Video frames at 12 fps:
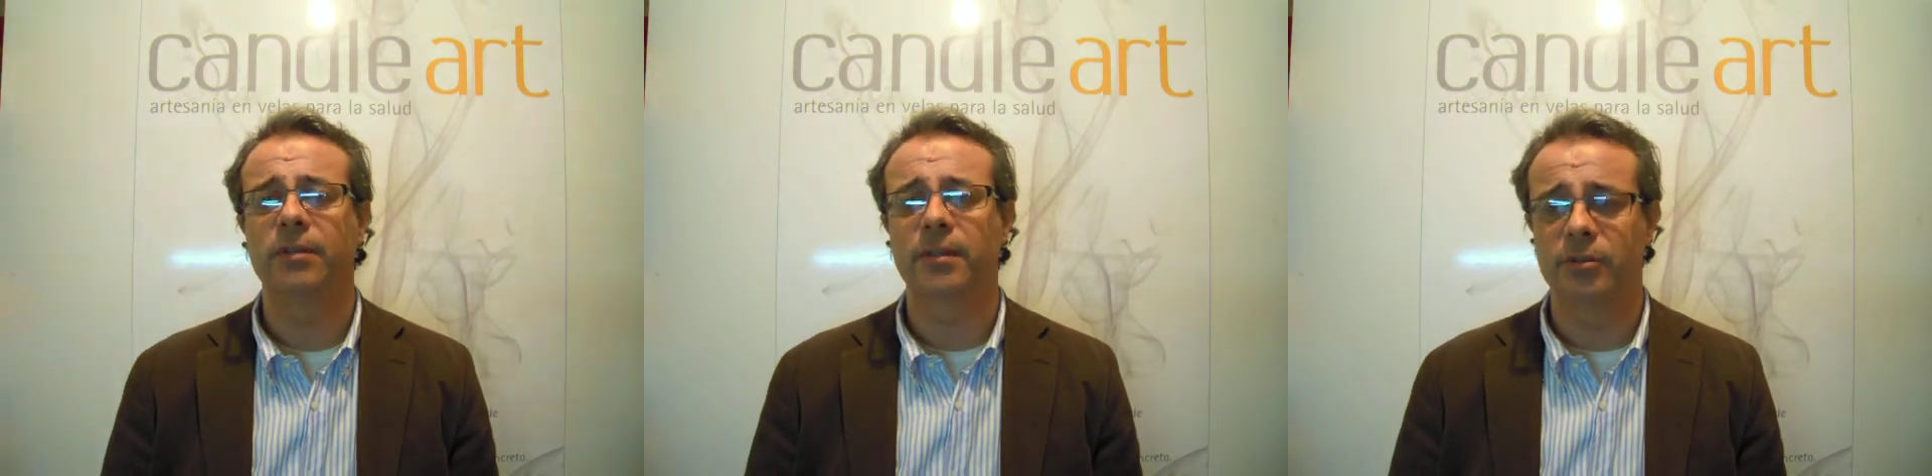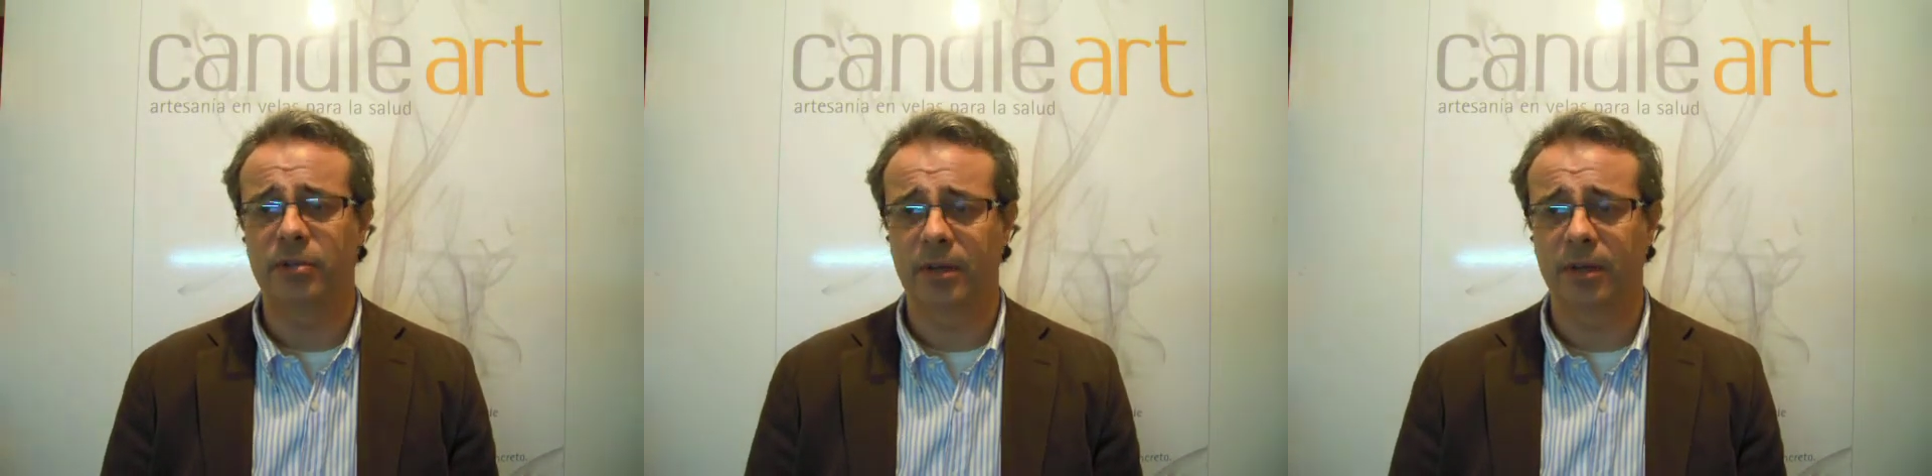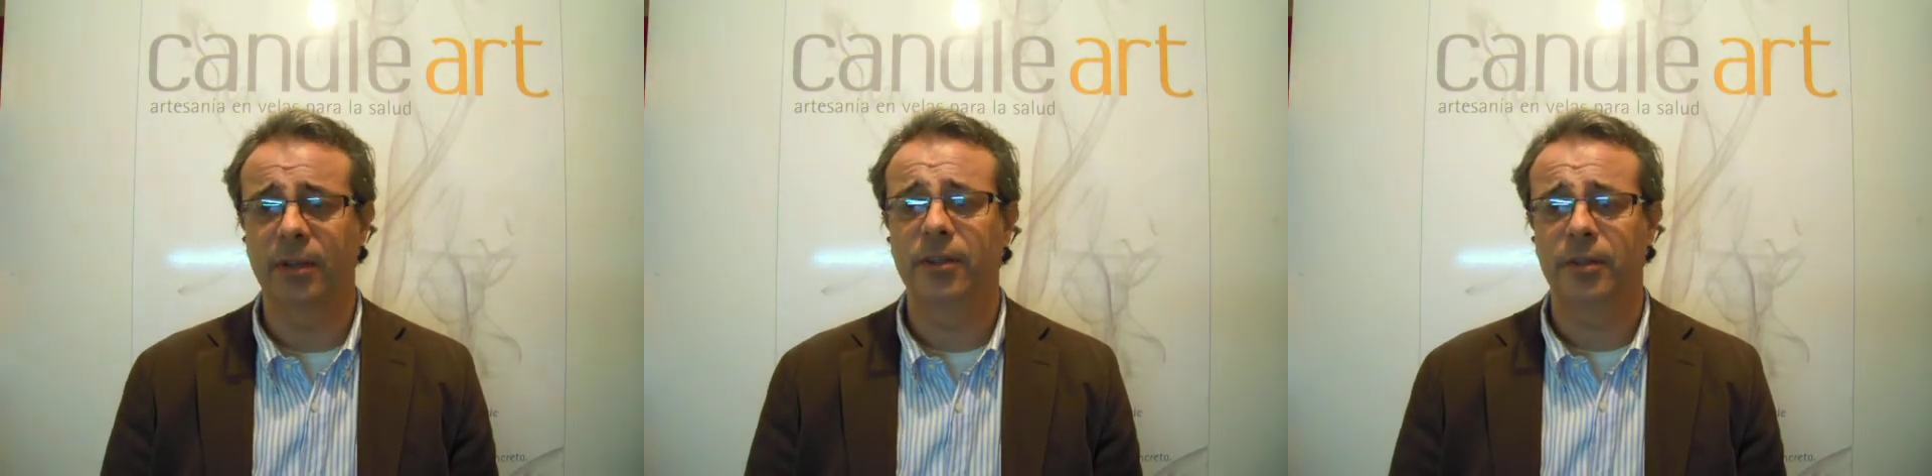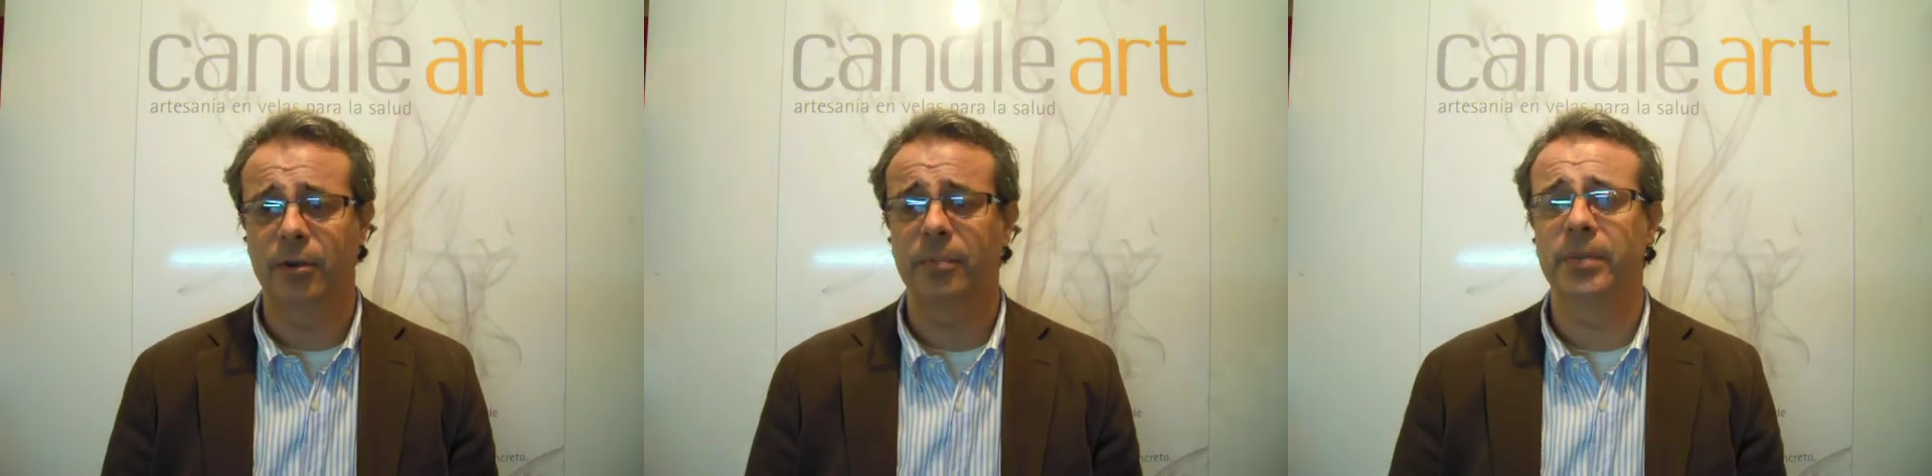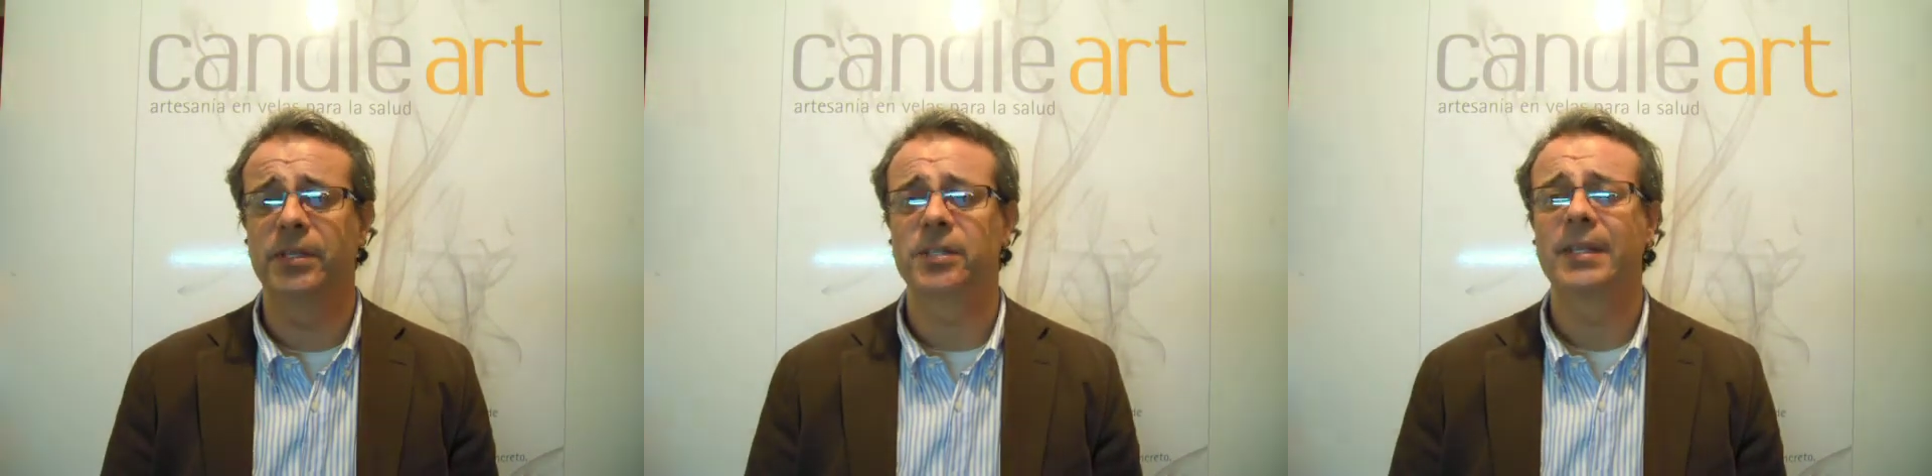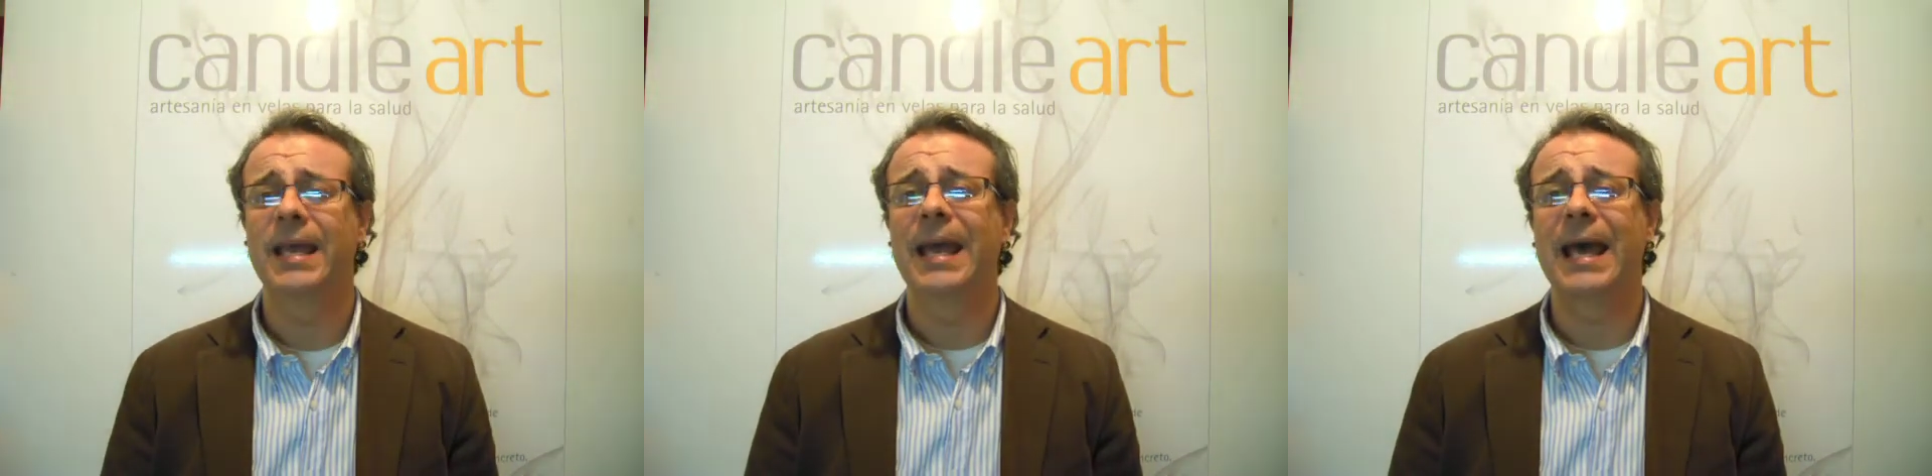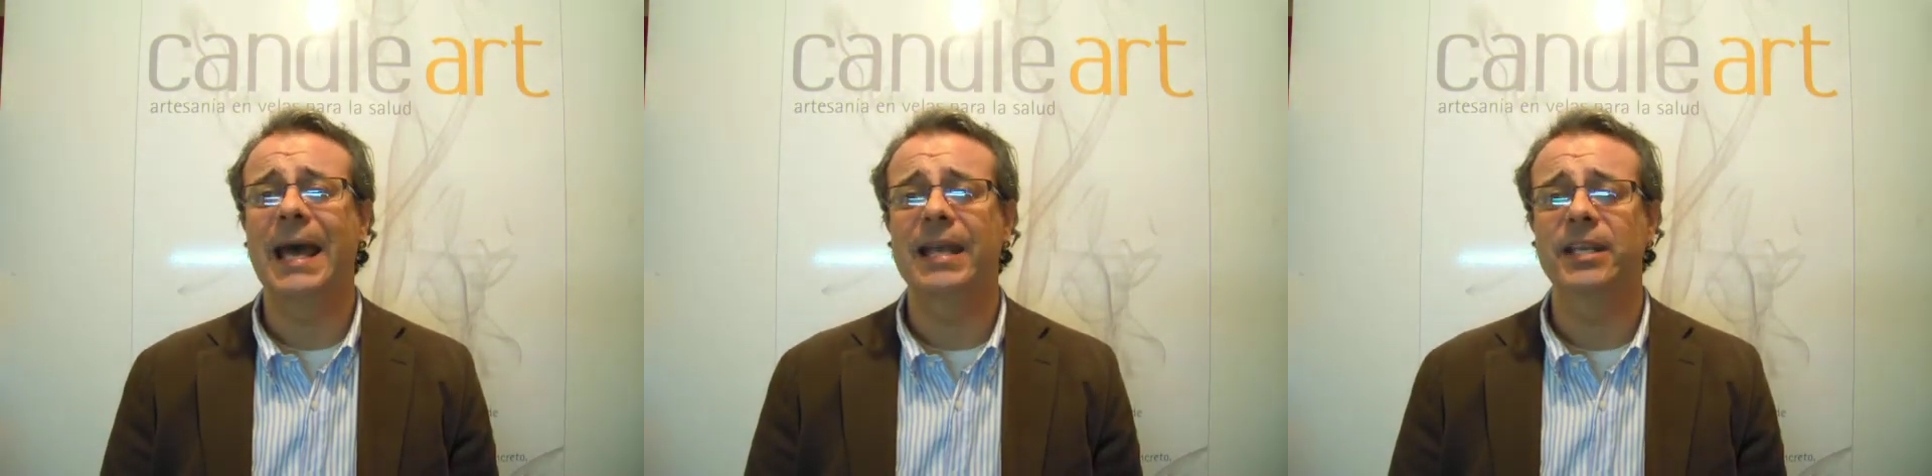to the therapist and